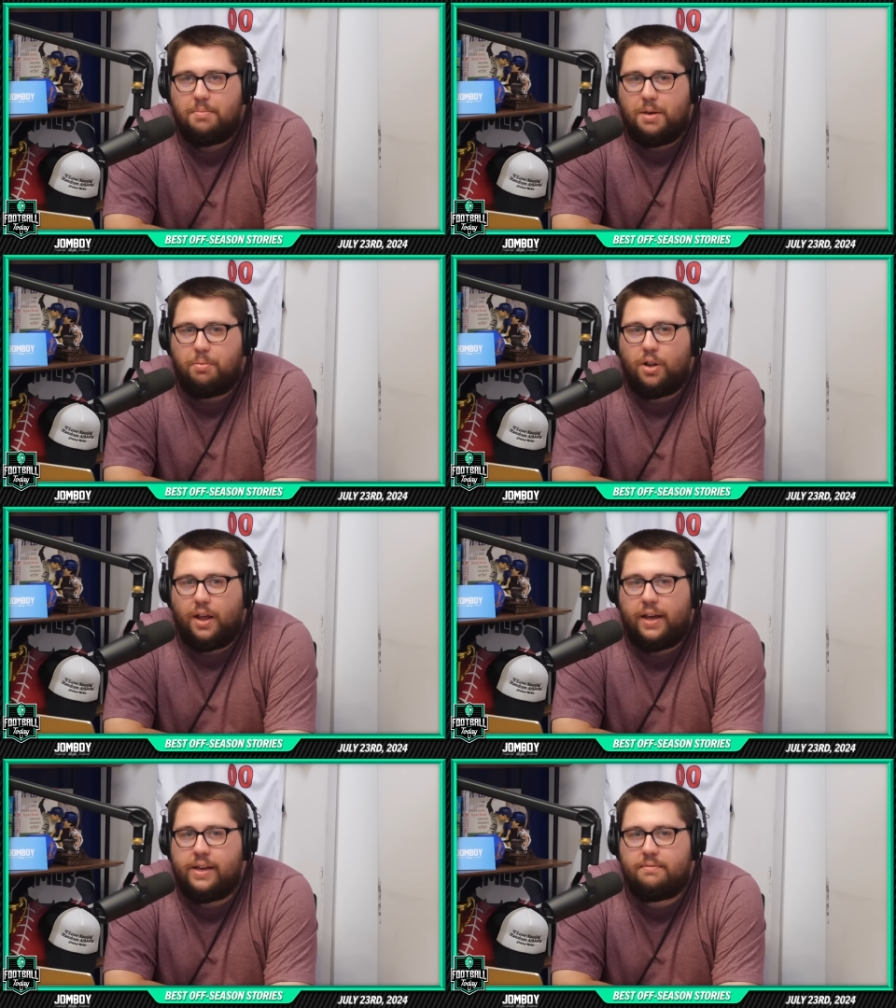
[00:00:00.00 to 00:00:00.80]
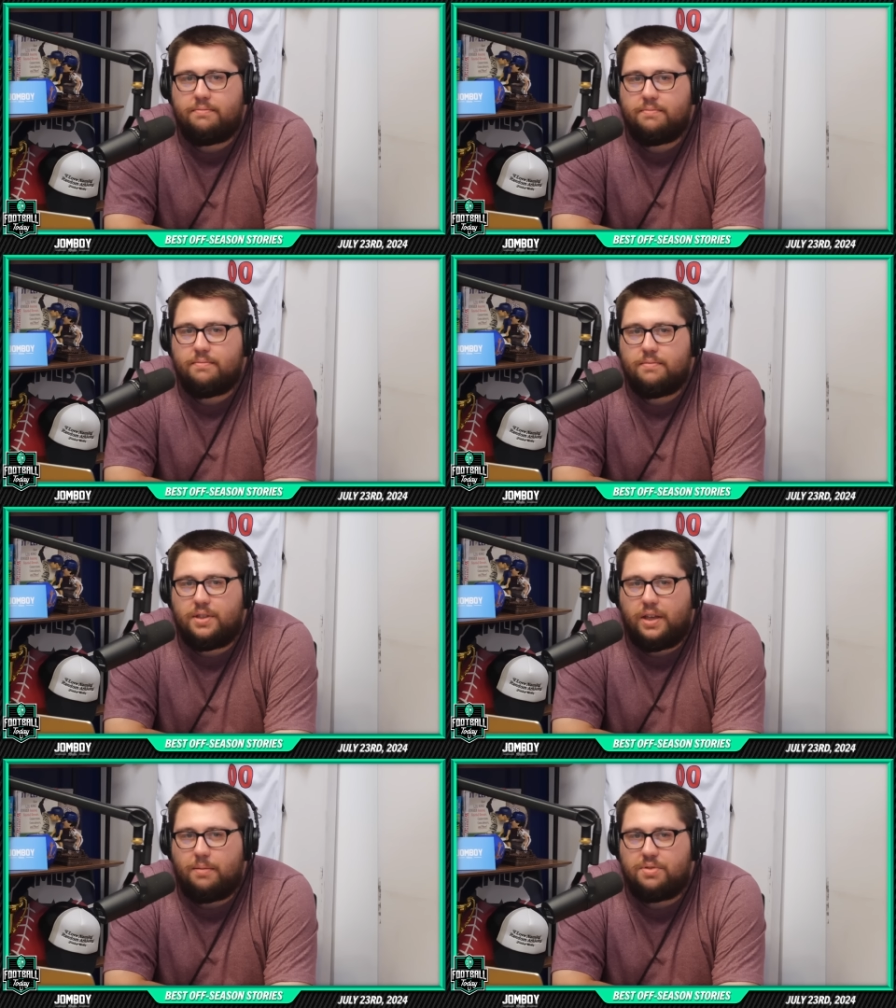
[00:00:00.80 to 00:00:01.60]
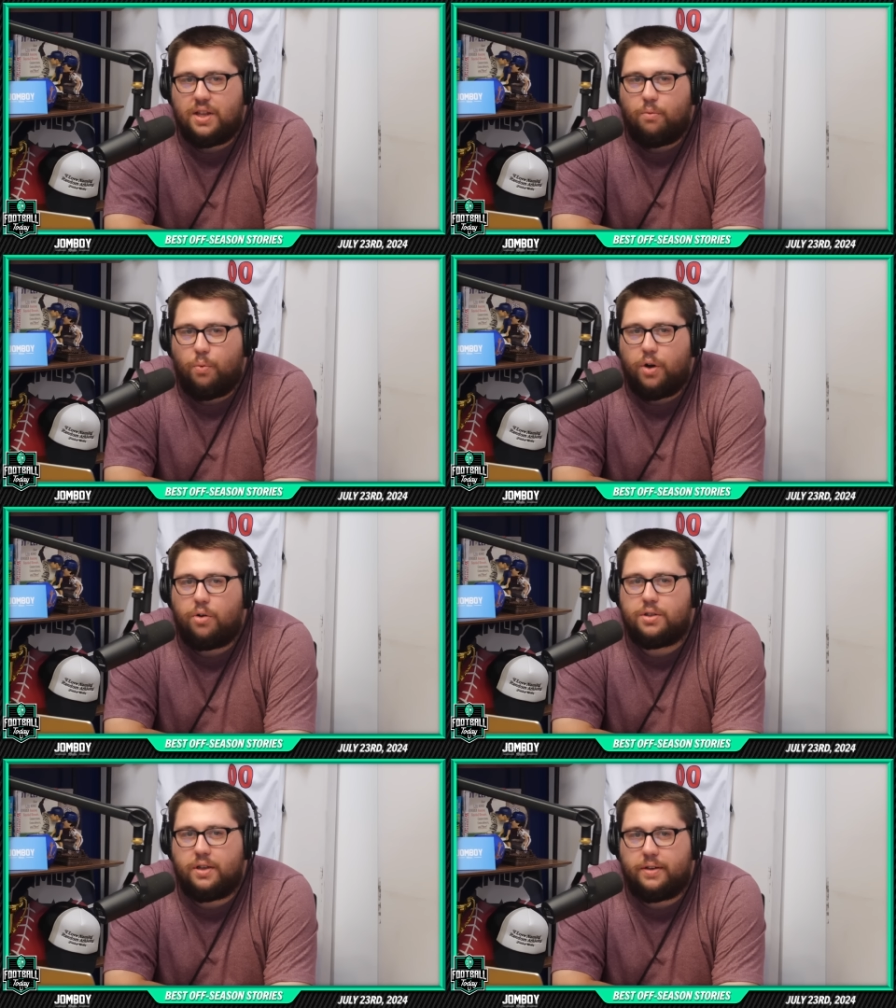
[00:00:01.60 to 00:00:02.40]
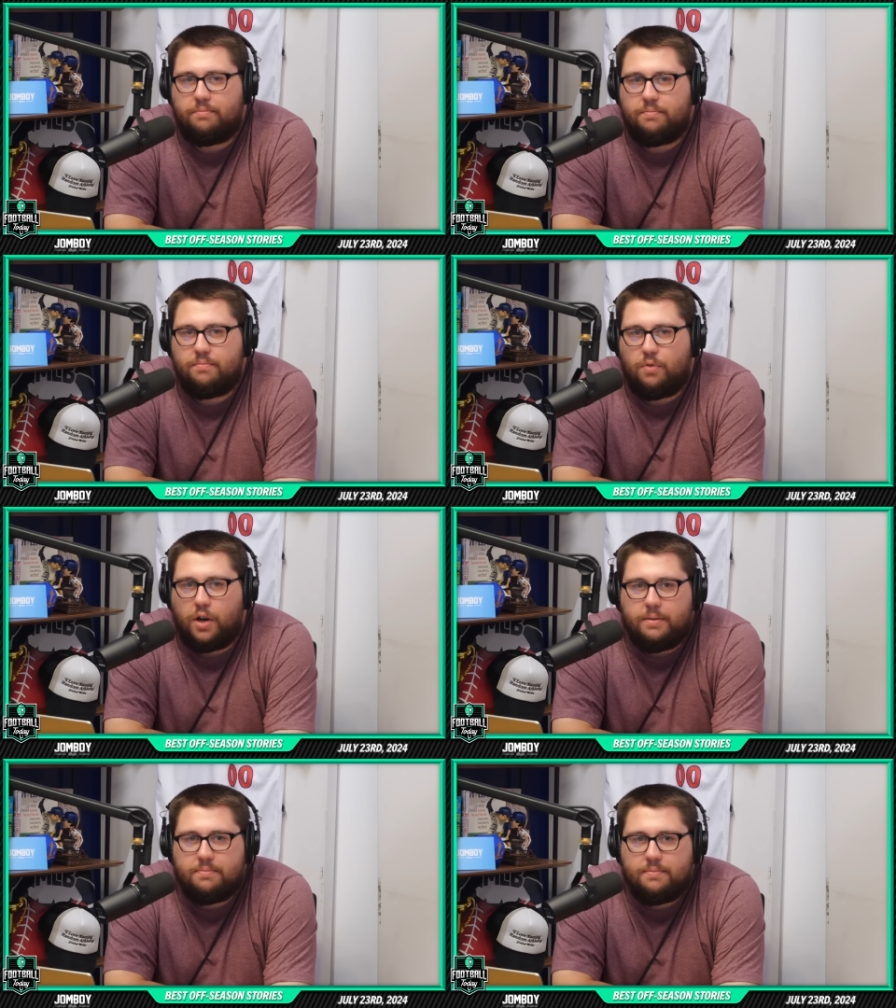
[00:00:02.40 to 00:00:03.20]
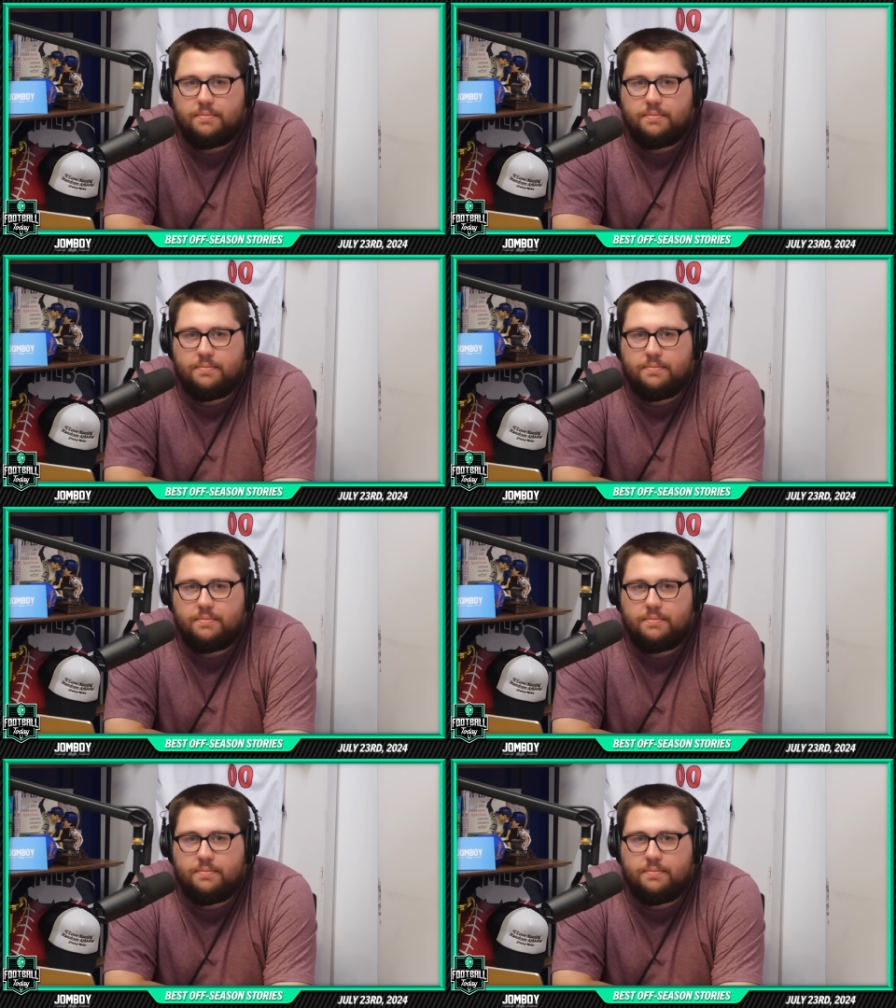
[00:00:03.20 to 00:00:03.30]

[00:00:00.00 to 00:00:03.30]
people hate teams that win all the time, right?